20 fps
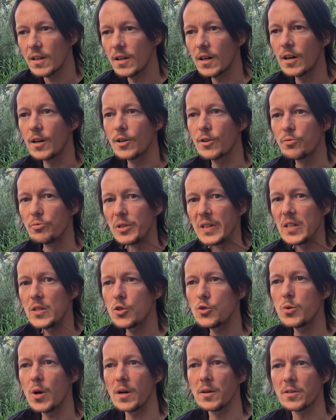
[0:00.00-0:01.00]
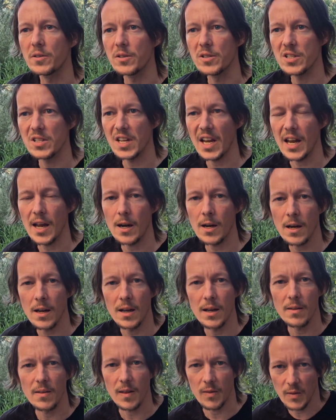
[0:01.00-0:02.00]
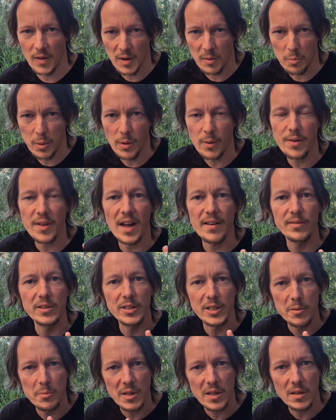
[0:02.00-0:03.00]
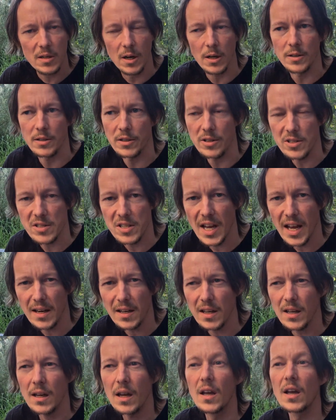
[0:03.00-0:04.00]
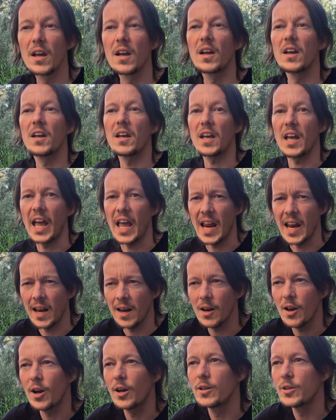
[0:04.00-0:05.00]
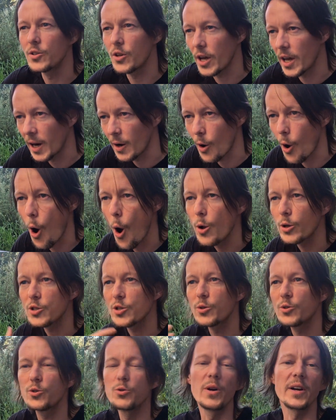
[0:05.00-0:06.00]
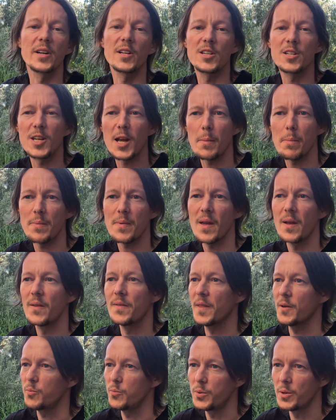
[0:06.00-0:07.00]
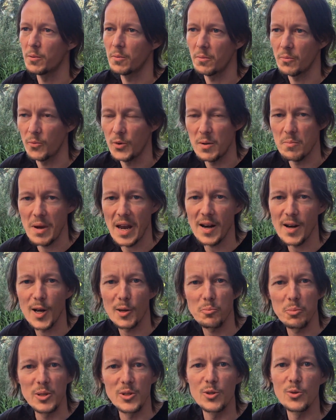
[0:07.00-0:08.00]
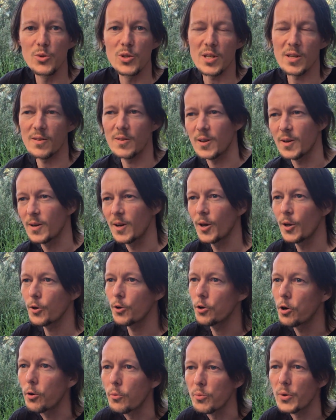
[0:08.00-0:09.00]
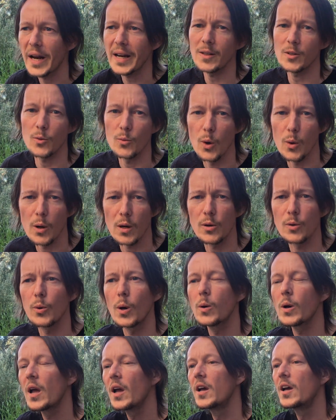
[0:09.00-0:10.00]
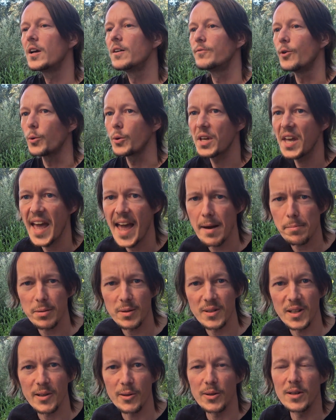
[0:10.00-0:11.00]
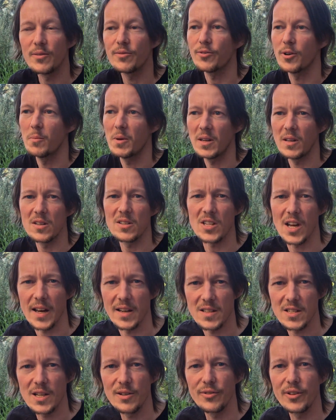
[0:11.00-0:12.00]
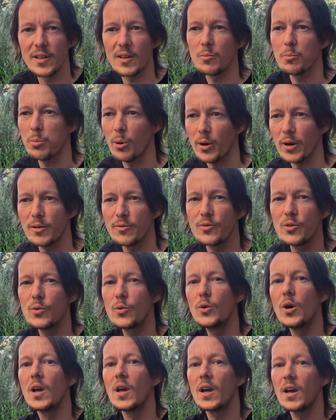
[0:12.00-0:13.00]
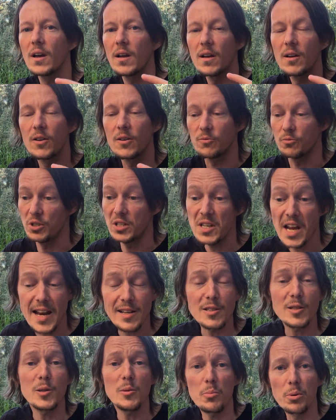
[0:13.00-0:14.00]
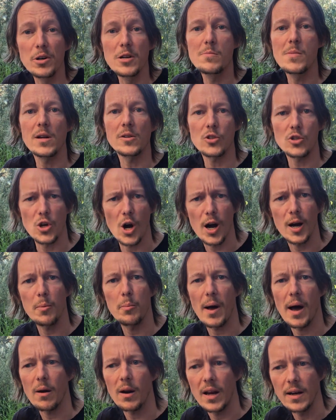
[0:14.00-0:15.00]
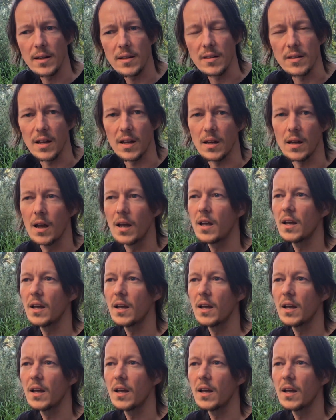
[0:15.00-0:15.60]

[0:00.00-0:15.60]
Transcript: agree to understand that they both have a limited understanding, and also to accept that we may not be using the correct, quote-unquote, vocabulary from any scientific point of view, we can actually pretty much talk about anything,